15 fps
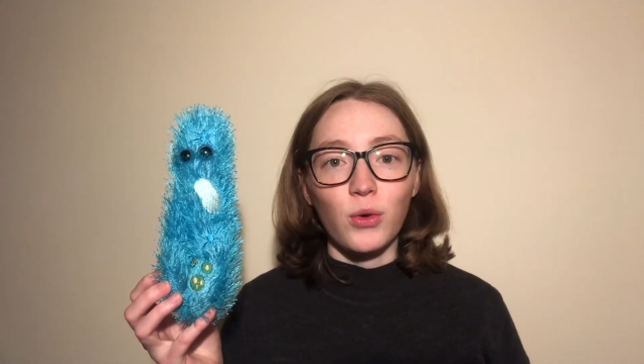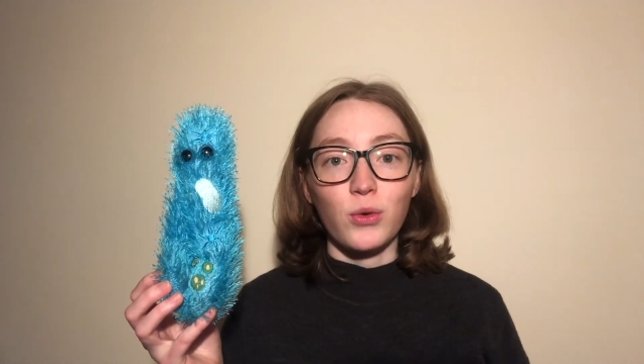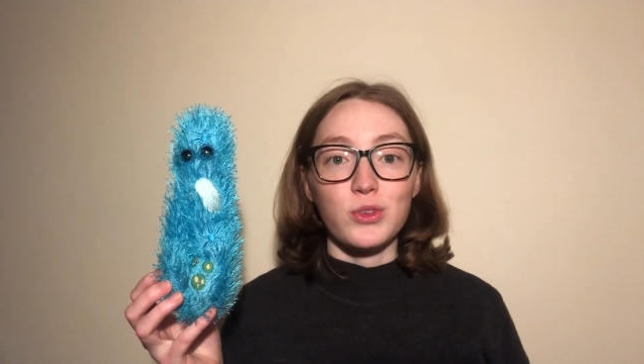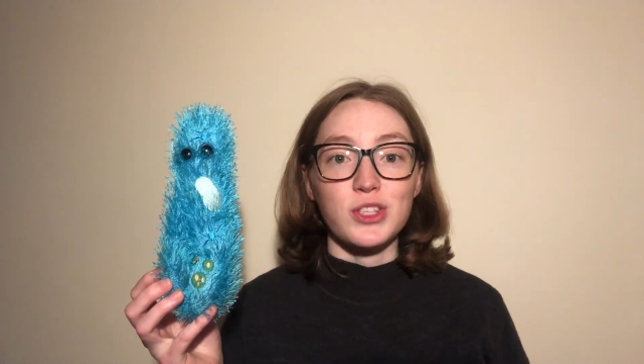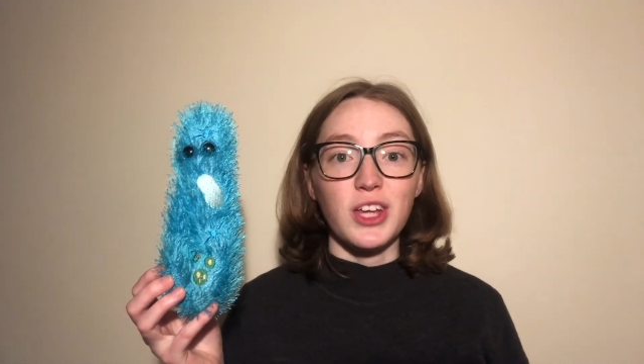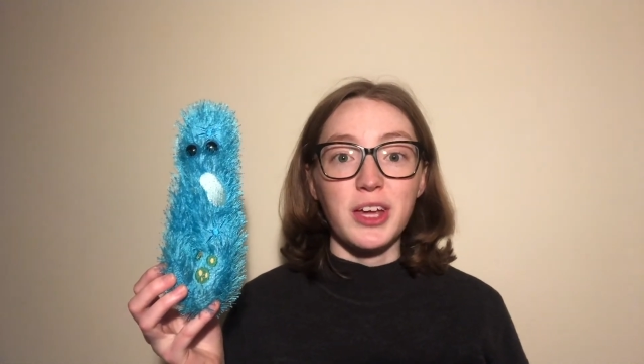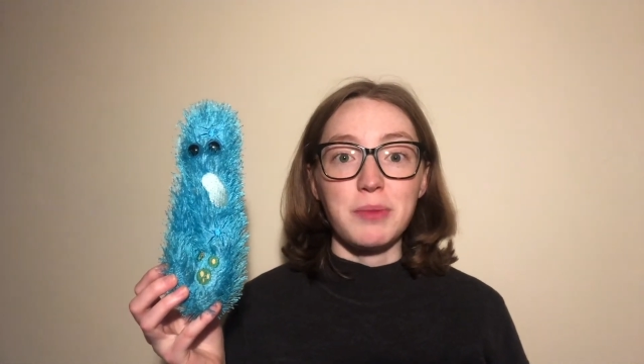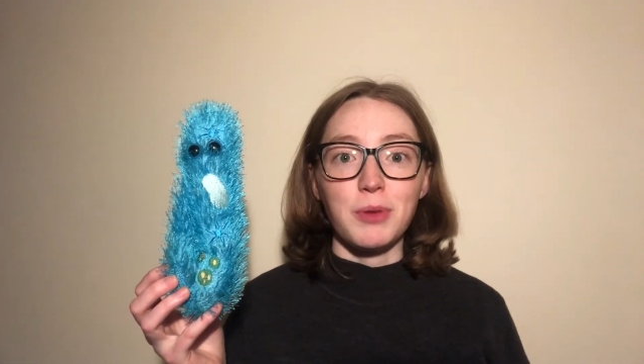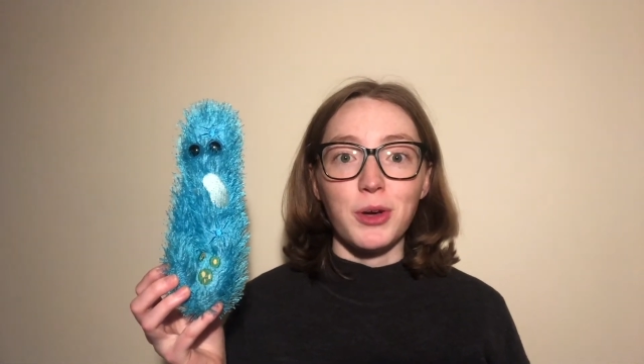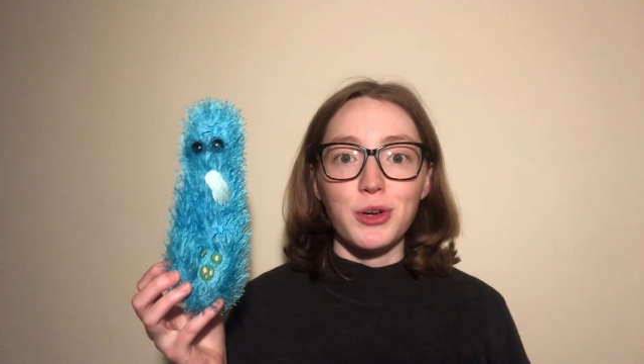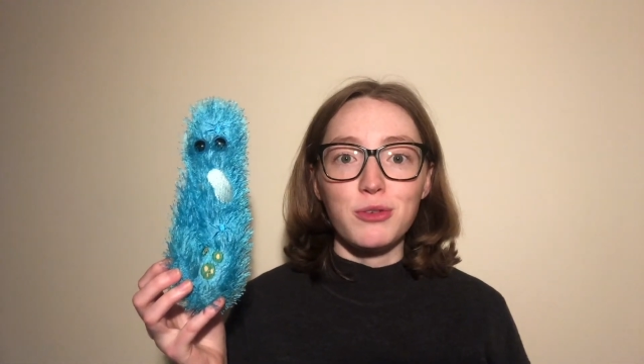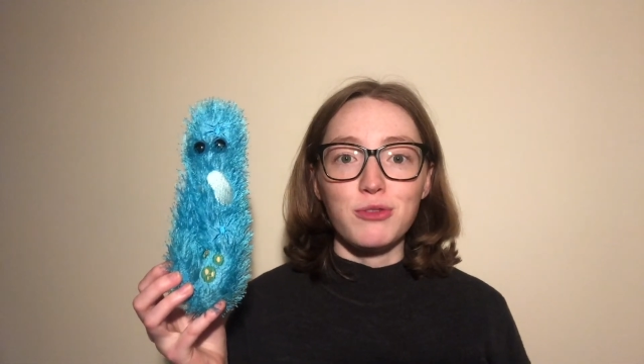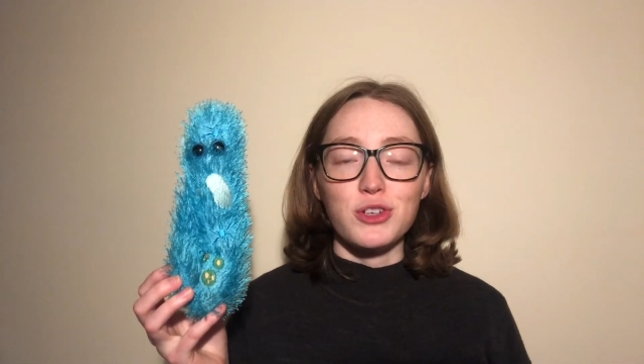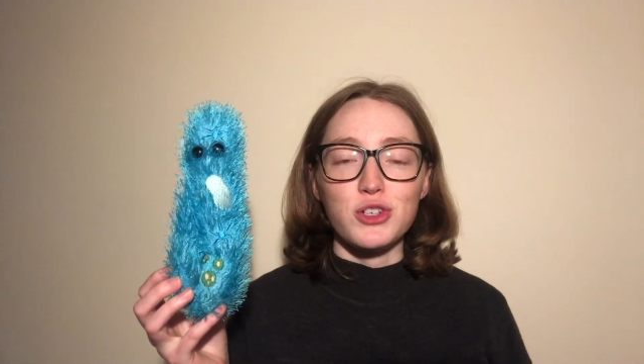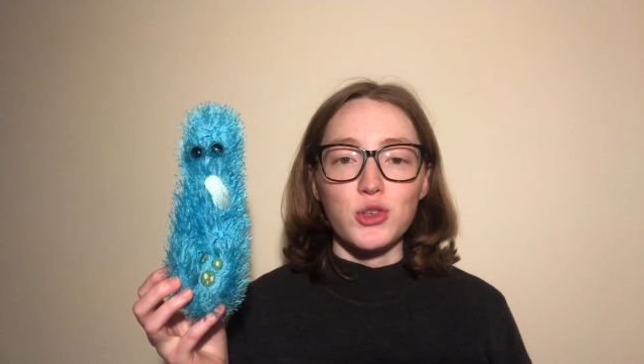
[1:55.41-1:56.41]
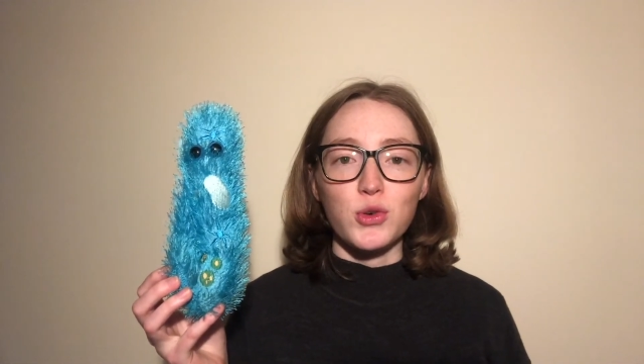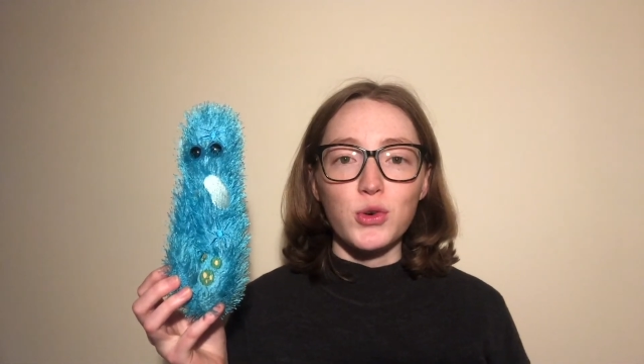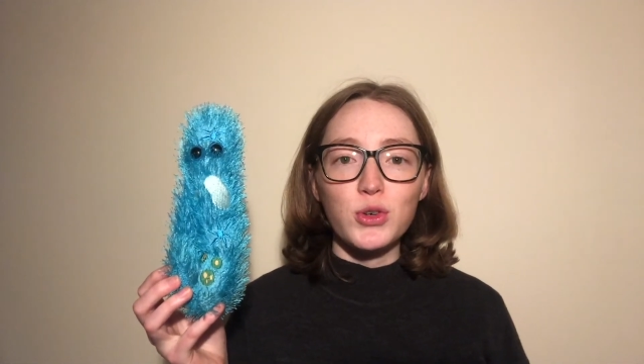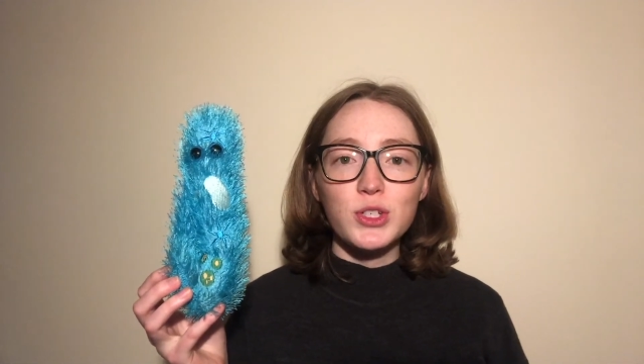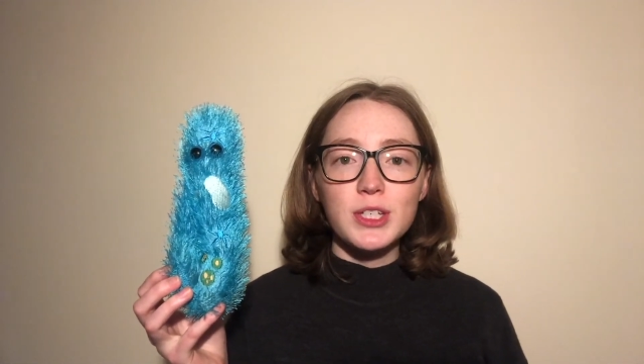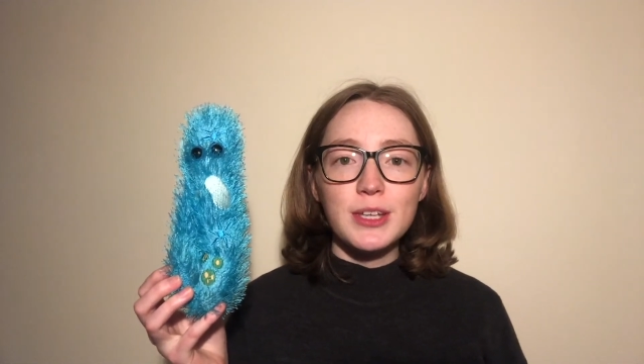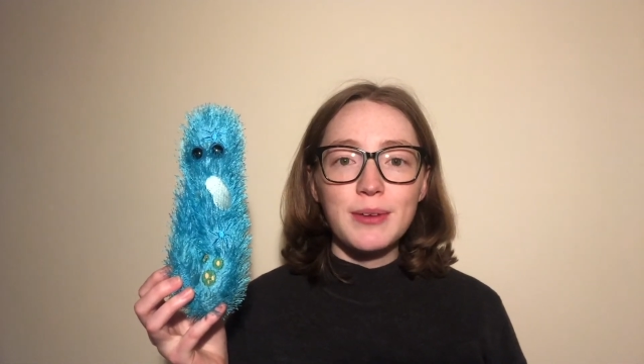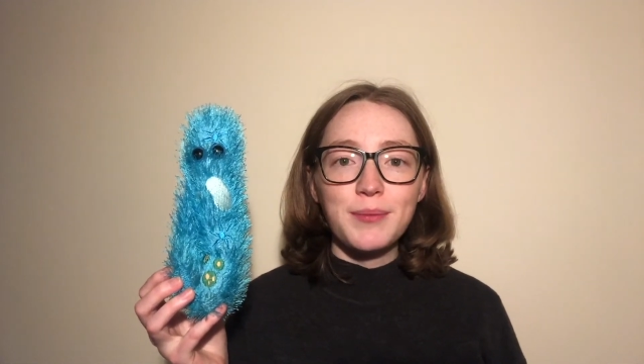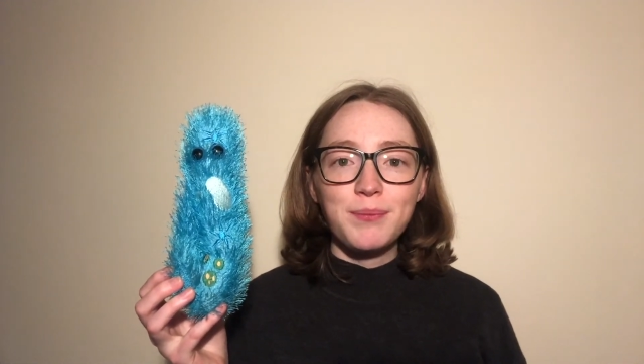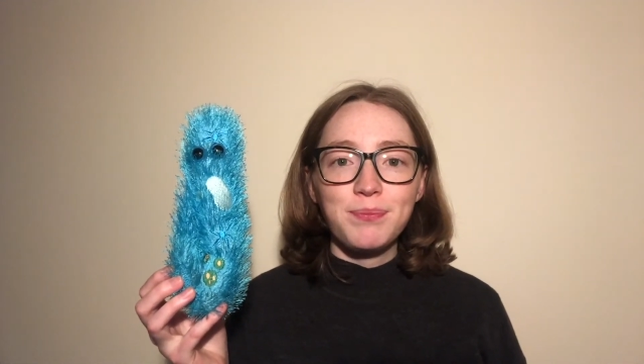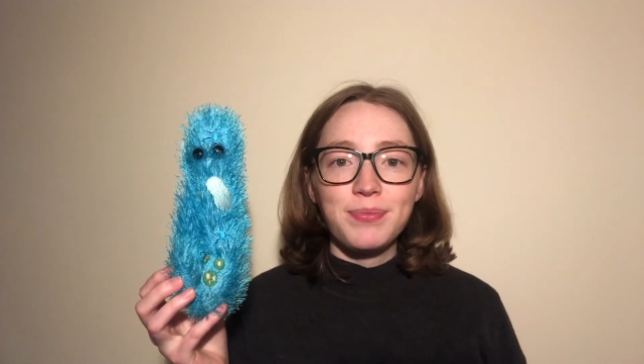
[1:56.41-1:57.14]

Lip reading: or Zymo for short,